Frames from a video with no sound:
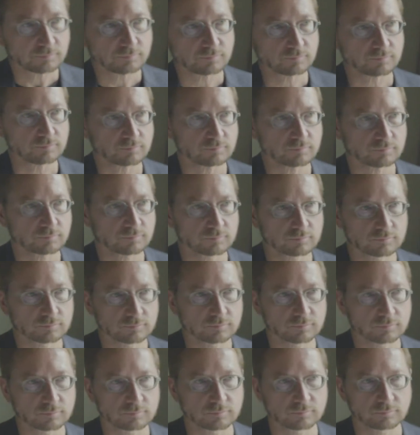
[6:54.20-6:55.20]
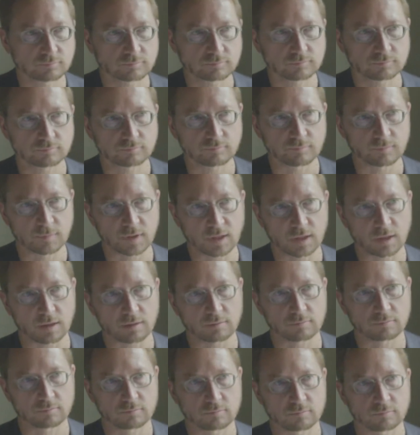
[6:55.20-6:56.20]
It's pure accounting then. Yeah.
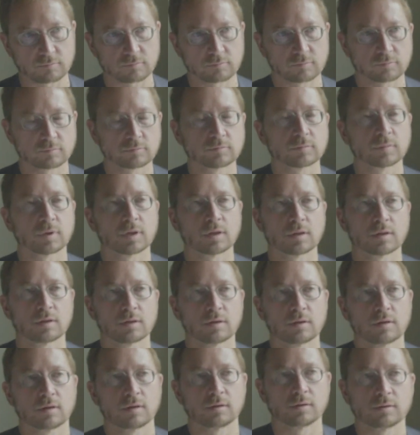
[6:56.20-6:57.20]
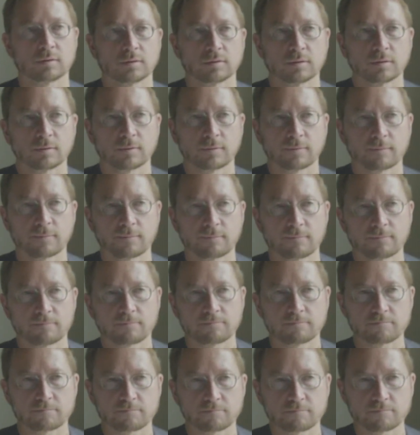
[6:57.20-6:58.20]
So the currency is
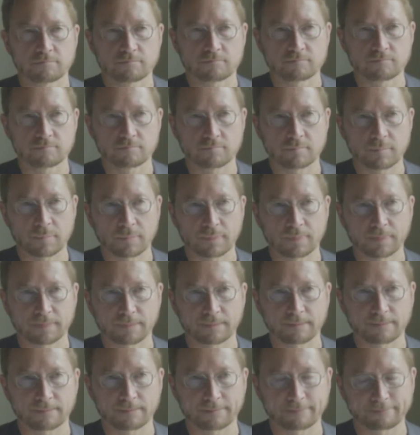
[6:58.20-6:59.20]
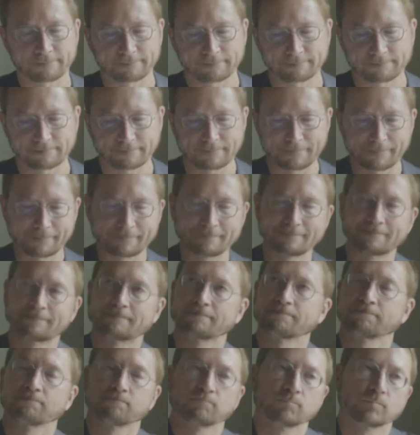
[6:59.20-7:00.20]
just a
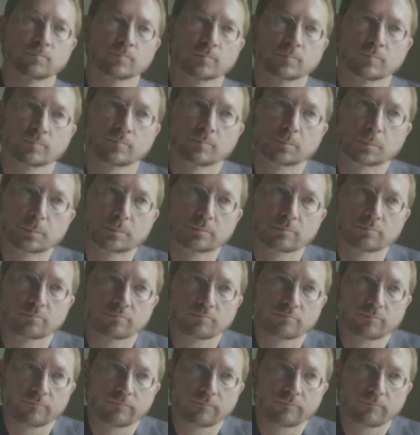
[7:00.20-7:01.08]
value reference frame.